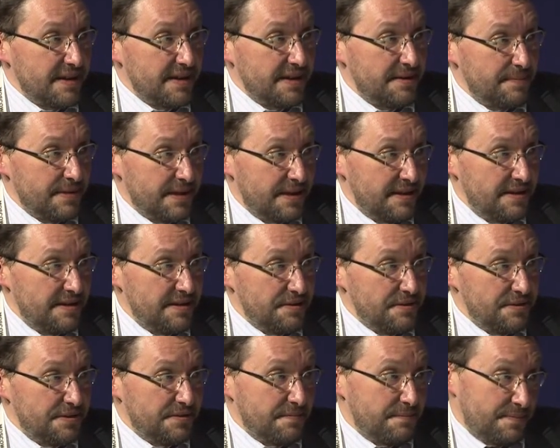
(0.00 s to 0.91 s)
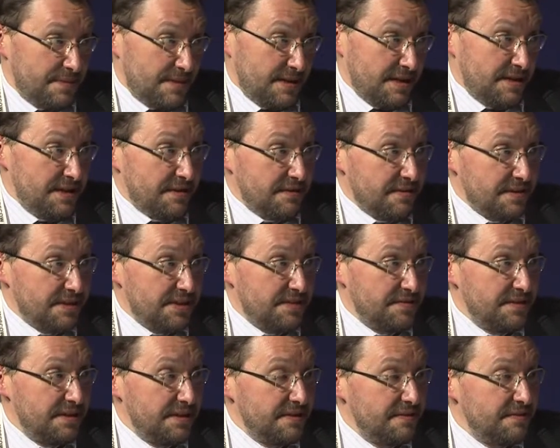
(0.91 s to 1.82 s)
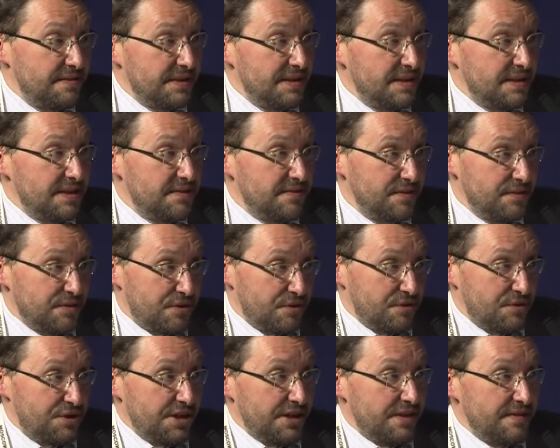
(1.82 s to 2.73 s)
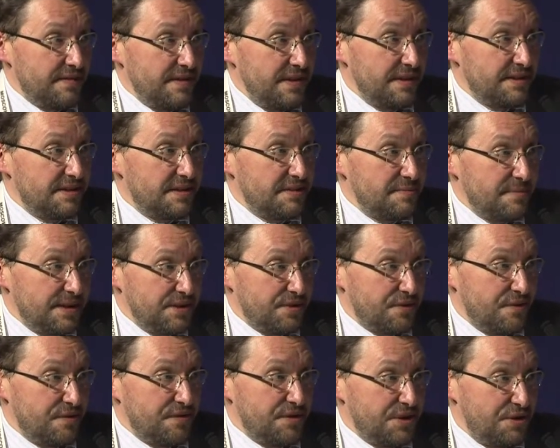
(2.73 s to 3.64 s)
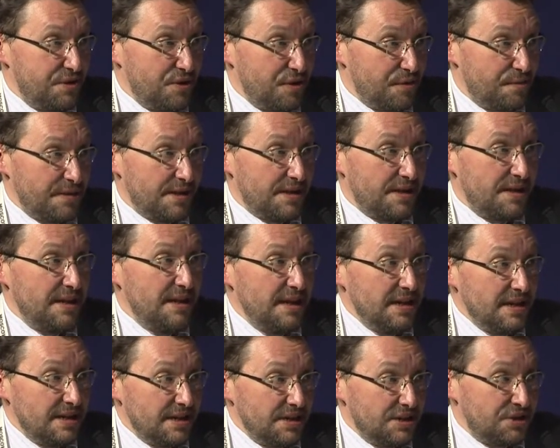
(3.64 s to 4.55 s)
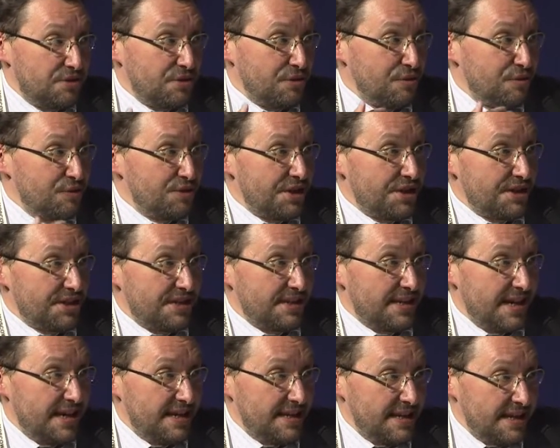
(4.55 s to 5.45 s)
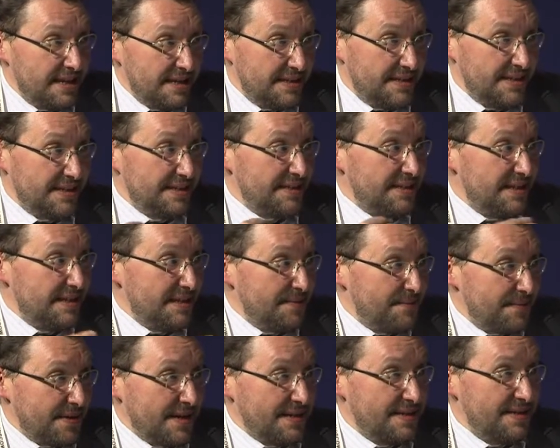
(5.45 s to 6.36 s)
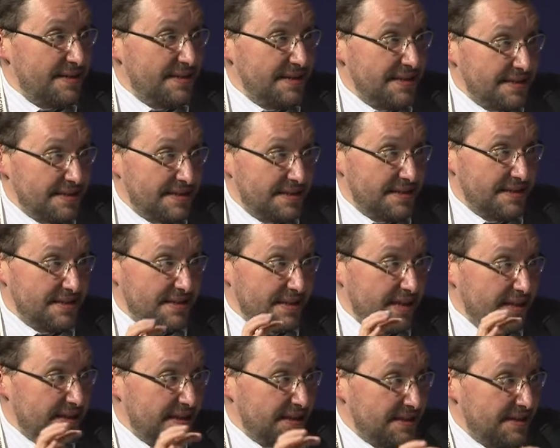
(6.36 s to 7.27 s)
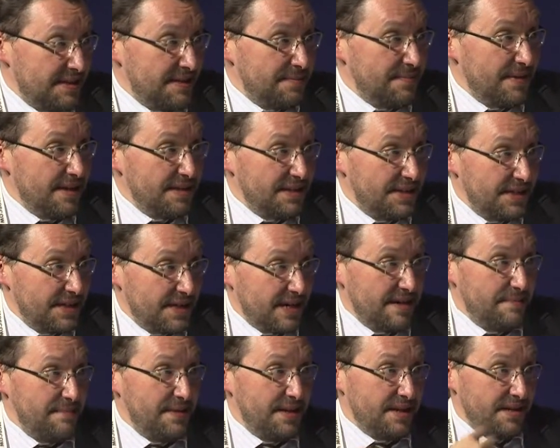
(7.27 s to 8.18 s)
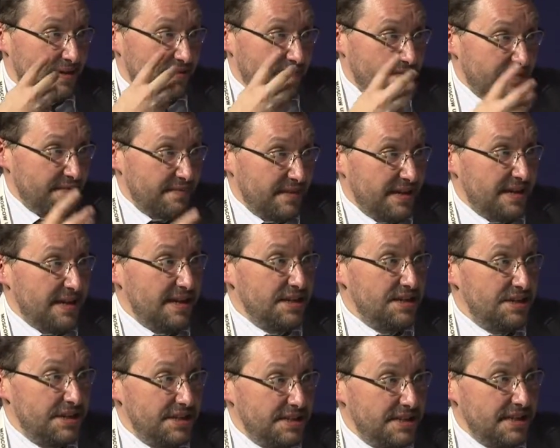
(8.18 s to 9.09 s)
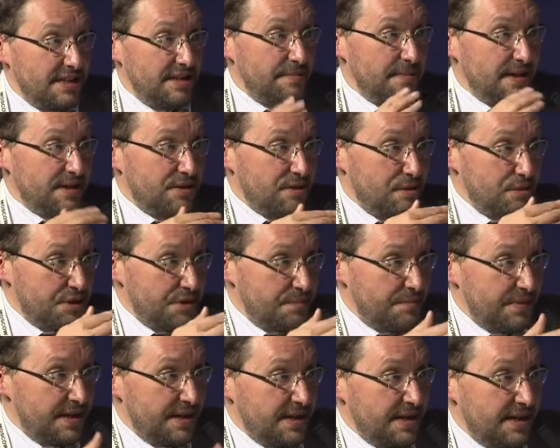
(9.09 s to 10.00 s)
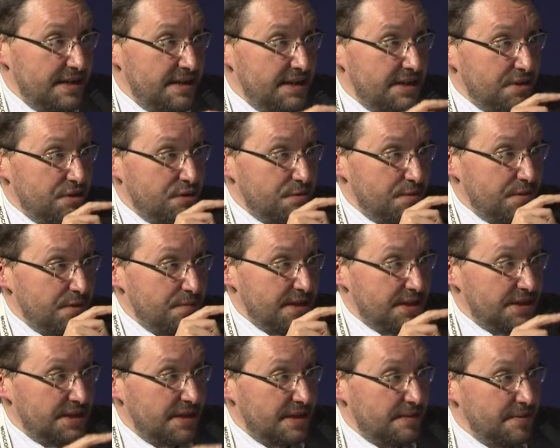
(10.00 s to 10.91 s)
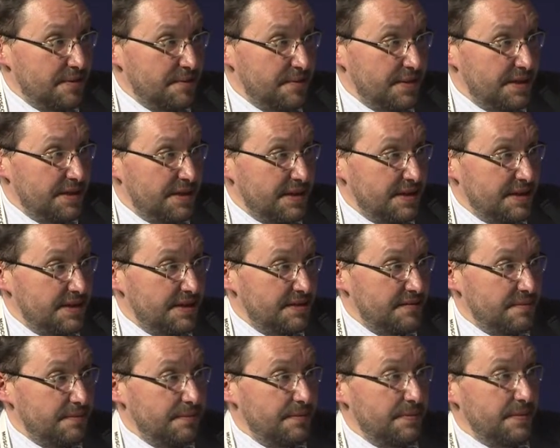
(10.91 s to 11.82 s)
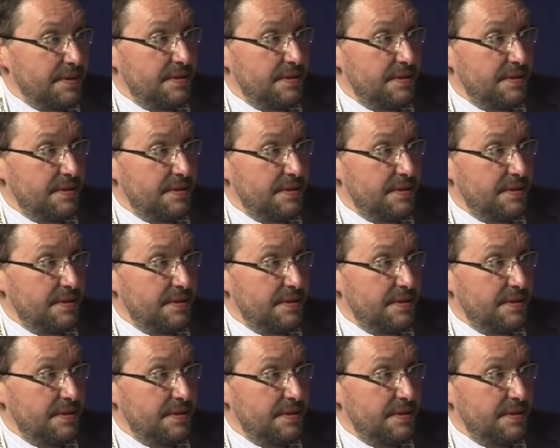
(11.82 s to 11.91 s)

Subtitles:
20 billion rubles of 200 were allocated to the yards in the state program you started last year. So